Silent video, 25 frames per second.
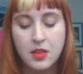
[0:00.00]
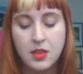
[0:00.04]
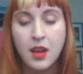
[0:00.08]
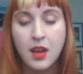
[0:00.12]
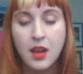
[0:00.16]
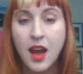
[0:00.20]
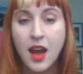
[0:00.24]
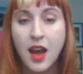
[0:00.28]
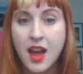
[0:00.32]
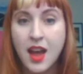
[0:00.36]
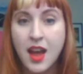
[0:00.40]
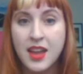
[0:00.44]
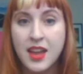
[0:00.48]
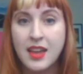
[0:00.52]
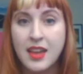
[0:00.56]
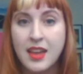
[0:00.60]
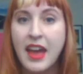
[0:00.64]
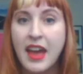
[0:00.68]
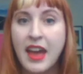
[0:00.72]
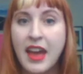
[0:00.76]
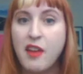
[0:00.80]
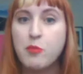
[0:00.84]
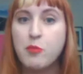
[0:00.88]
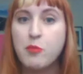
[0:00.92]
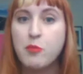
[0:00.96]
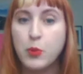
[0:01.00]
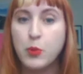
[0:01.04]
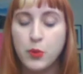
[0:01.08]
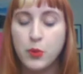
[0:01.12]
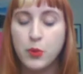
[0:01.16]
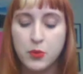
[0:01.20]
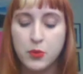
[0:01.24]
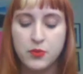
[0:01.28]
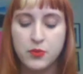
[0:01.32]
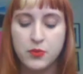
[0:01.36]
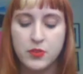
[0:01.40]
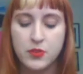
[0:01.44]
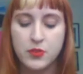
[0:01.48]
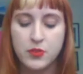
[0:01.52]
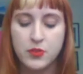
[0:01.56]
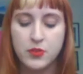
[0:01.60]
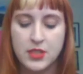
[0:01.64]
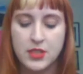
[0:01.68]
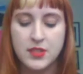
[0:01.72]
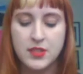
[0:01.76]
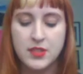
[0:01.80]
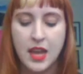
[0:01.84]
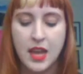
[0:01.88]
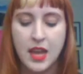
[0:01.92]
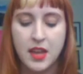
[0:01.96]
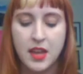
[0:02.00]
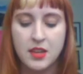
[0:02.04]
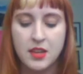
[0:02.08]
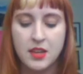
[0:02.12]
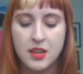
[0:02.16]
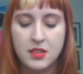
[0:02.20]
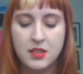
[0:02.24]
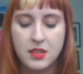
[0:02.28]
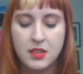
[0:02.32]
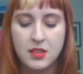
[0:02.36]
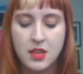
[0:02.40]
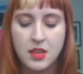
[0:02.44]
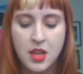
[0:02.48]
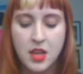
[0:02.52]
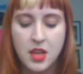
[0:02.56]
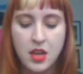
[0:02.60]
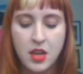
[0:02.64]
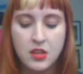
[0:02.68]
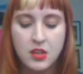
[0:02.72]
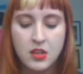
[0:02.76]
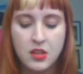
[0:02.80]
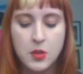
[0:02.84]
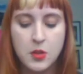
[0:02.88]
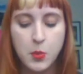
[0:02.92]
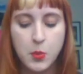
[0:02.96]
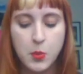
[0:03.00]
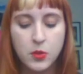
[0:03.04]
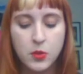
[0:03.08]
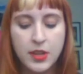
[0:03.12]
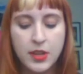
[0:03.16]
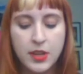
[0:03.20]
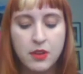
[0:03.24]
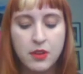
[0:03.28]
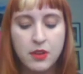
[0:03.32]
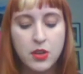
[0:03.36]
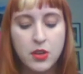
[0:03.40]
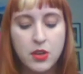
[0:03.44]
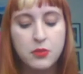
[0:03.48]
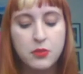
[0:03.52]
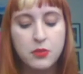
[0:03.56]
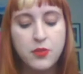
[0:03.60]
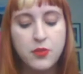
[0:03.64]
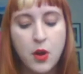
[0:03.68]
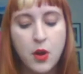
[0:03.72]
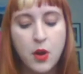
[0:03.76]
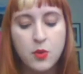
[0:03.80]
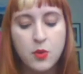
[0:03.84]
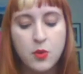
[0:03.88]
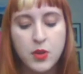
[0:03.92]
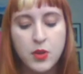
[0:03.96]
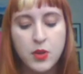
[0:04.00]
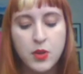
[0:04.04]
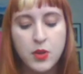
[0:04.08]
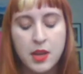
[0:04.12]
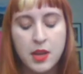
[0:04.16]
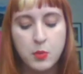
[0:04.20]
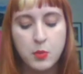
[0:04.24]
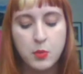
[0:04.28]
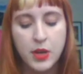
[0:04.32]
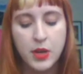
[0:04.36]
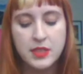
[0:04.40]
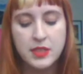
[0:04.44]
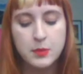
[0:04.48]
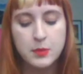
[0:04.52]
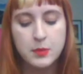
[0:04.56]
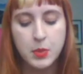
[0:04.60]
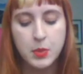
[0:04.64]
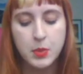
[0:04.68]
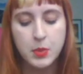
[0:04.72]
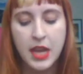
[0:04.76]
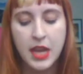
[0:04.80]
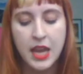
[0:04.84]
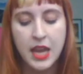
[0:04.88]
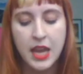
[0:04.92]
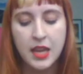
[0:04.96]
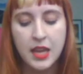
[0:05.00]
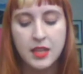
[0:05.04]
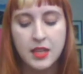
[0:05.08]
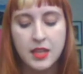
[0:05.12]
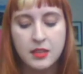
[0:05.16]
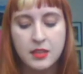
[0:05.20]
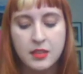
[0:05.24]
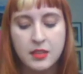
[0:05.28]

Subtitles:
I have proof, she said. She pulled out her phone and pressed play.